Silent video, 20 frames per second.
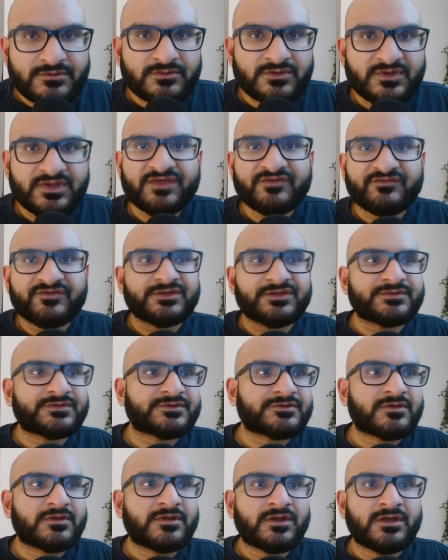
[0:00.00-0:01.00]
TVs,
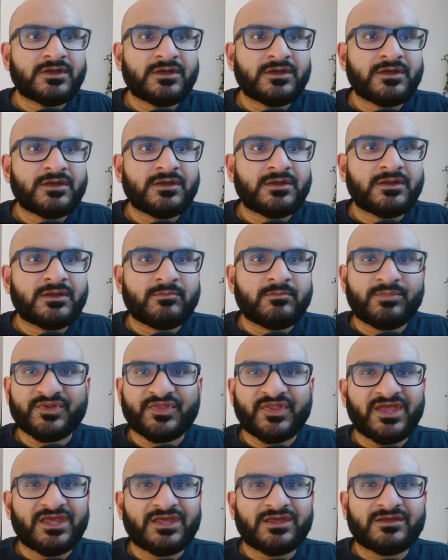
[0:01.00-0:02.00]
but
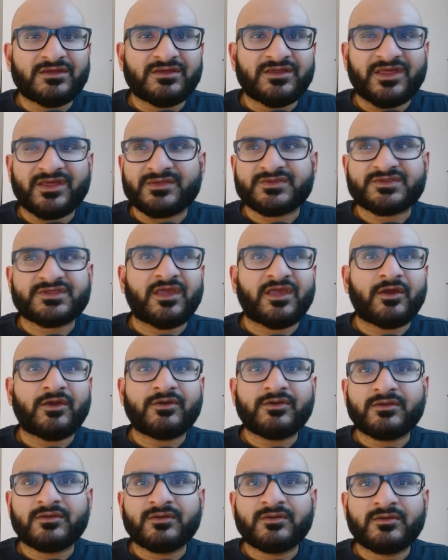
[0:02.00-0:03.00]
they get
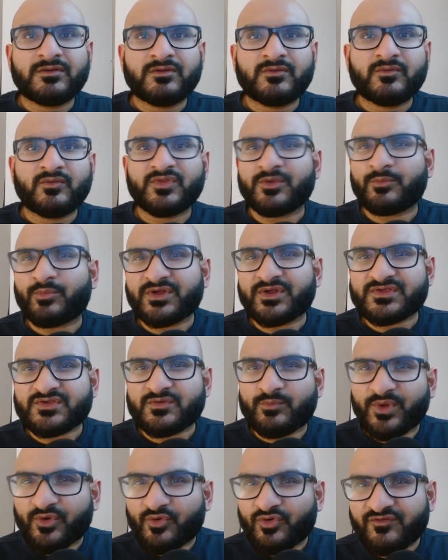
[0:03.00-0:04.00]
scared when the price of
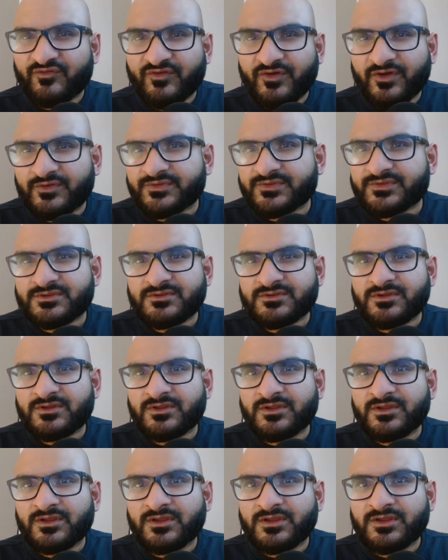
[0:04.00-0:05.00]
Bitcoin falls.
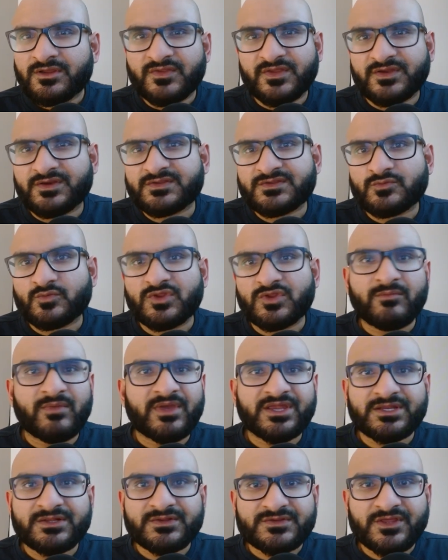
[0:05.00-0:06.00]
That doesn't really
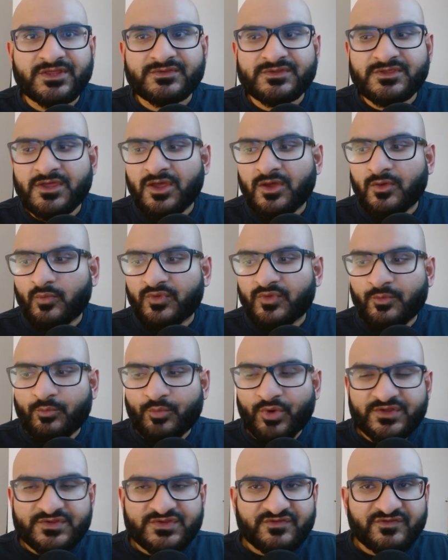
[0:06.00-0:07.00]
make any sense. When the
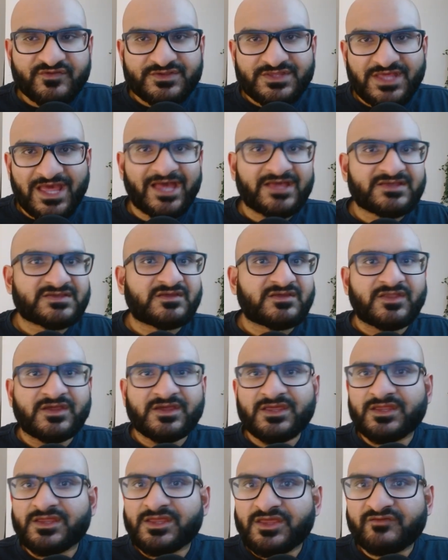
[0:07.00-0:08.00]
price of this asset that
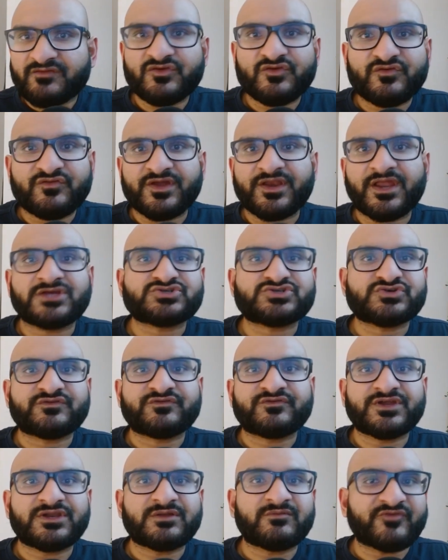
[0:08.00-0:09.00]
can give you financial
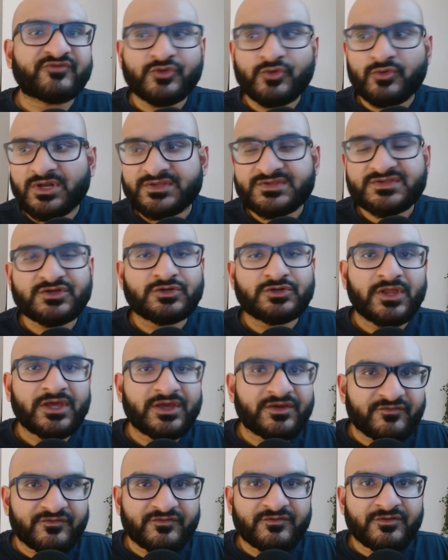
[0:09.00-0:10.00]
freedom for the rest of your
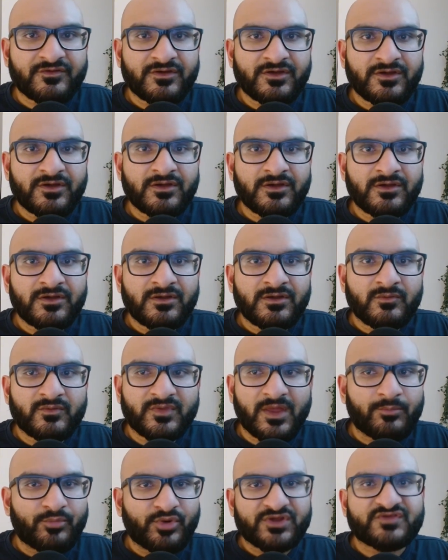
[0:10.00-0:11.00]
life, when
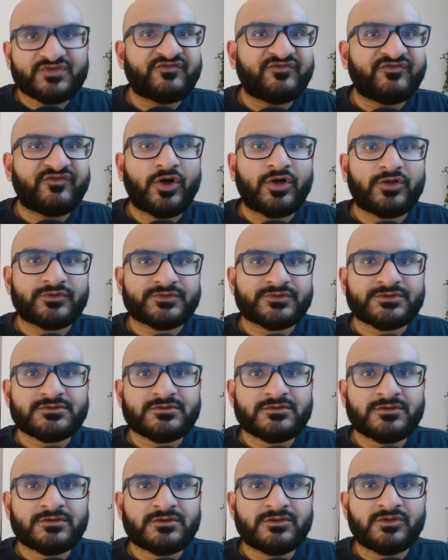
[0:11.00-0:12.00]
that price falls,
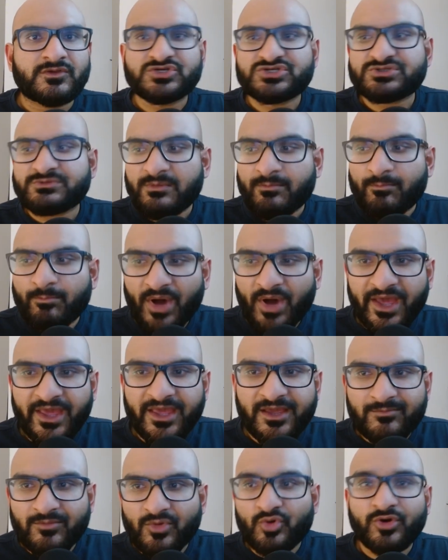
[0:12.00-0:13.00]
you should be
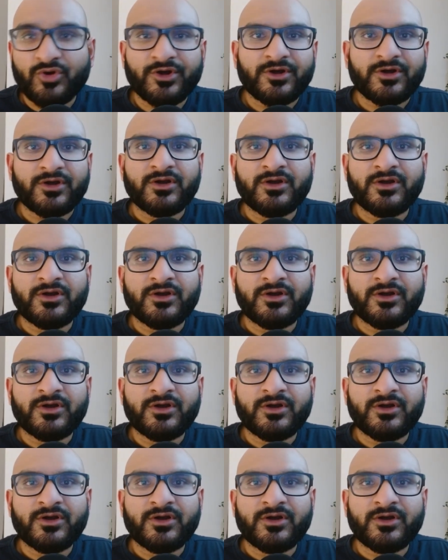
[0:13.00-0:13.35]
buying more.